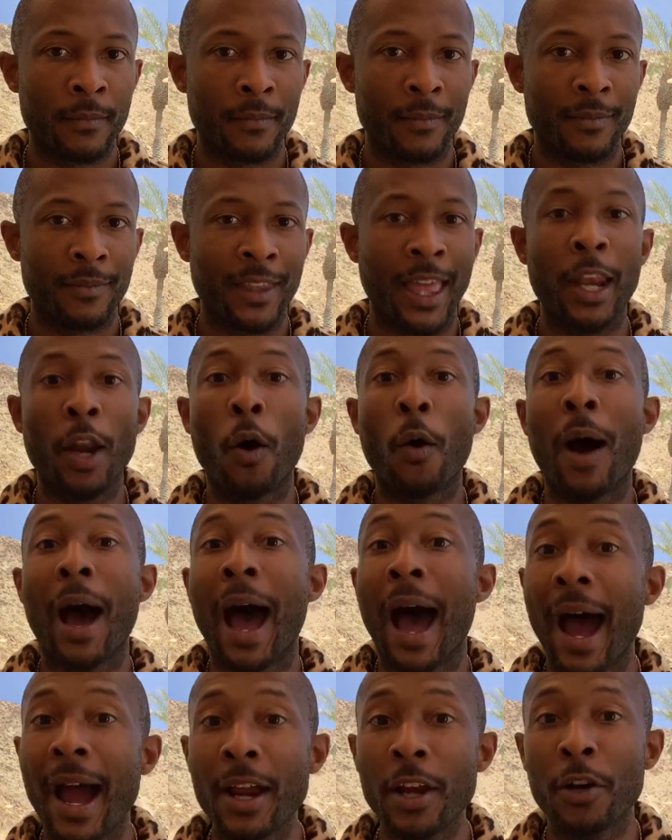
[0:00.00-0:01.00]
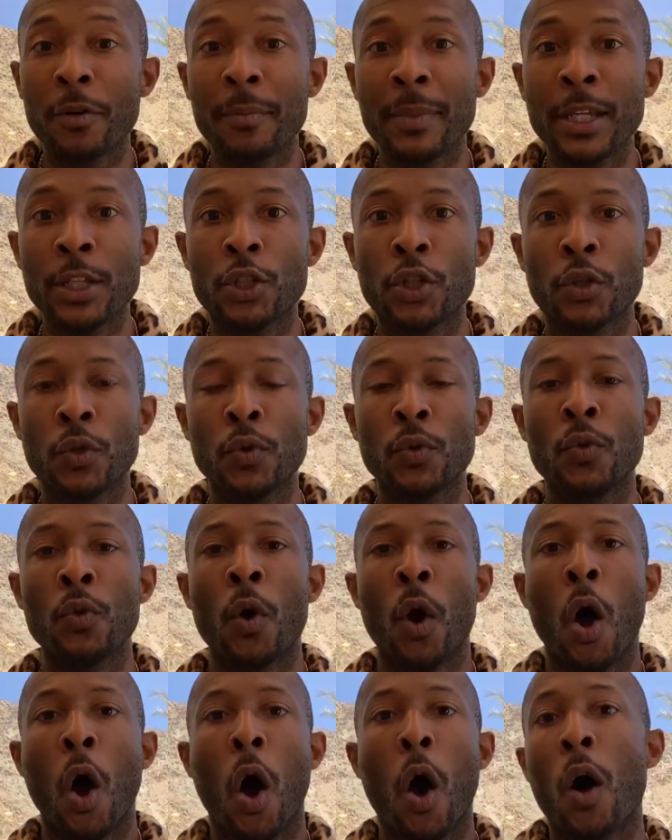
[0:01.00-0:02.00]
They don't hire me to
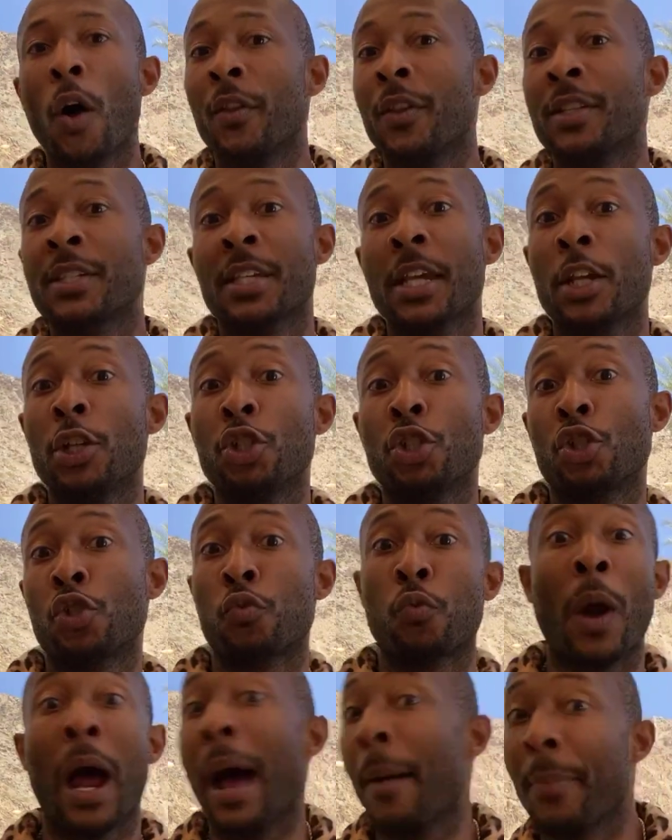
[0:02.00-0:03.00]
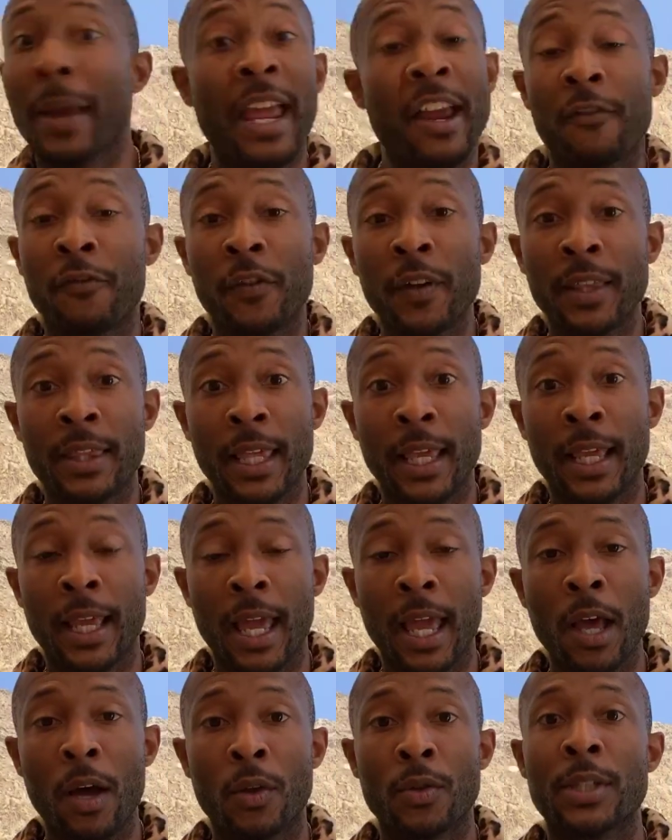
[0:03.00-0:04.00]
all of a sudden drop
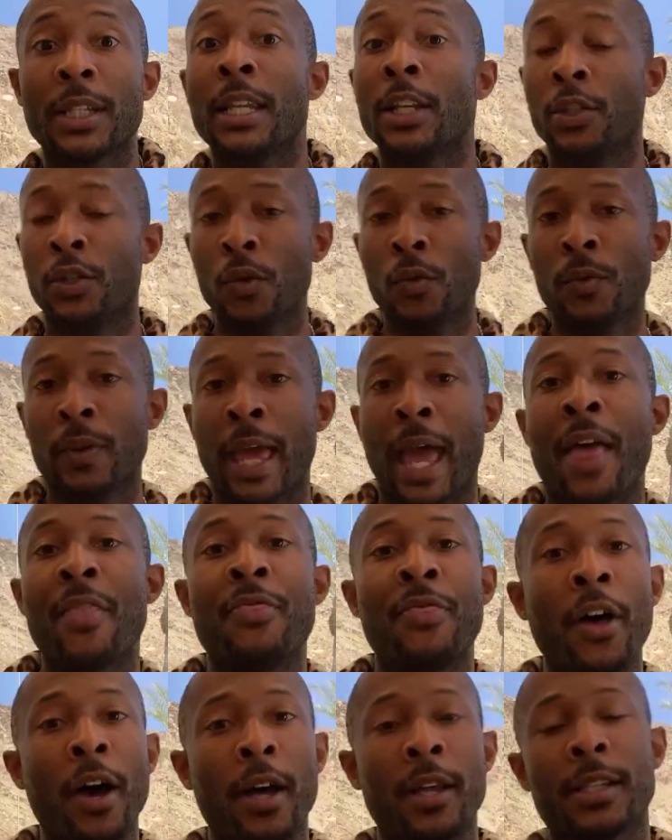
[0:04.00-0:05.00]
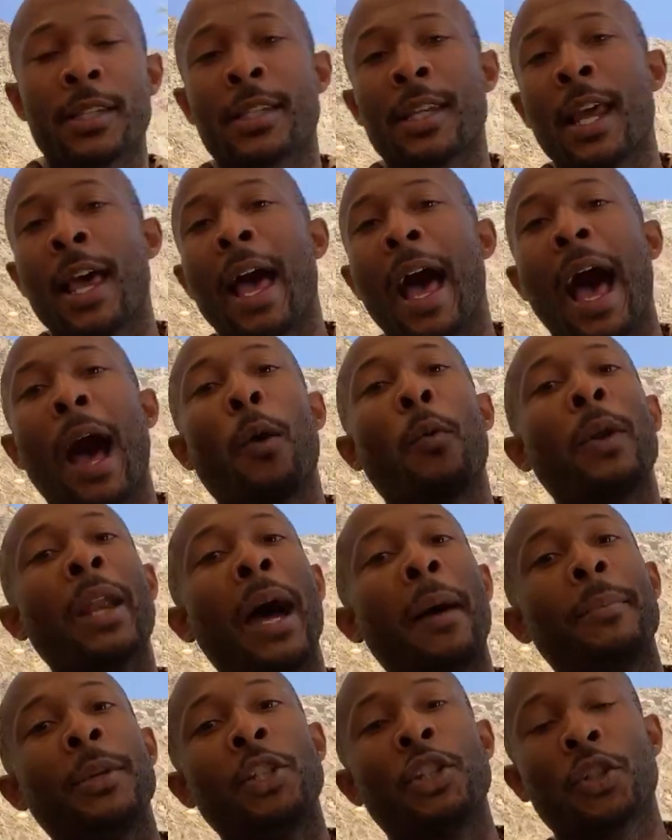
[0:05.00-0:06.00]
everything else and do that. Thus, I will
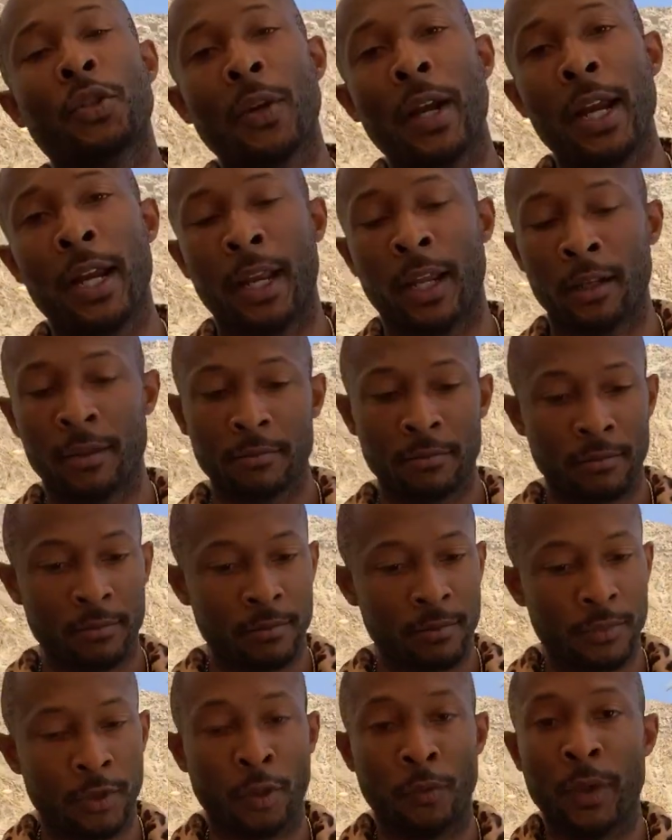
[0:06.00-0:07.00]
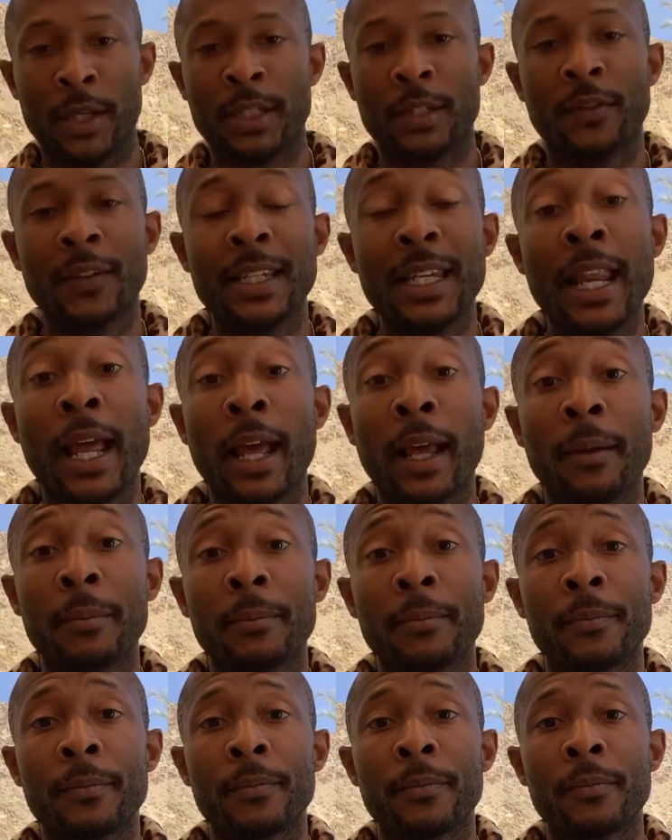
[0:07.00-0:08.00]
not be trading the rest of the day
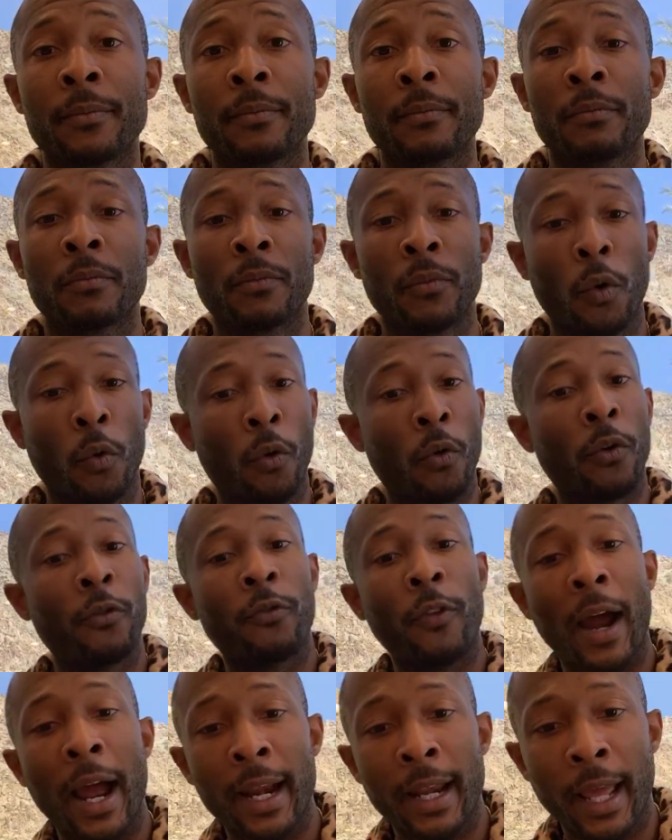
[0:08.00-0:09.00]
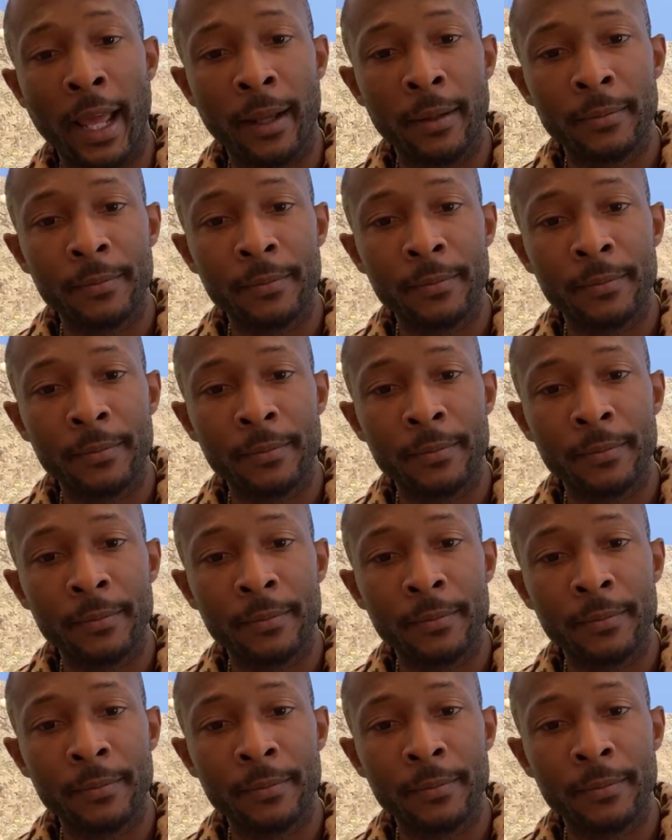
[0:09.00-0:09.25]
or Friday,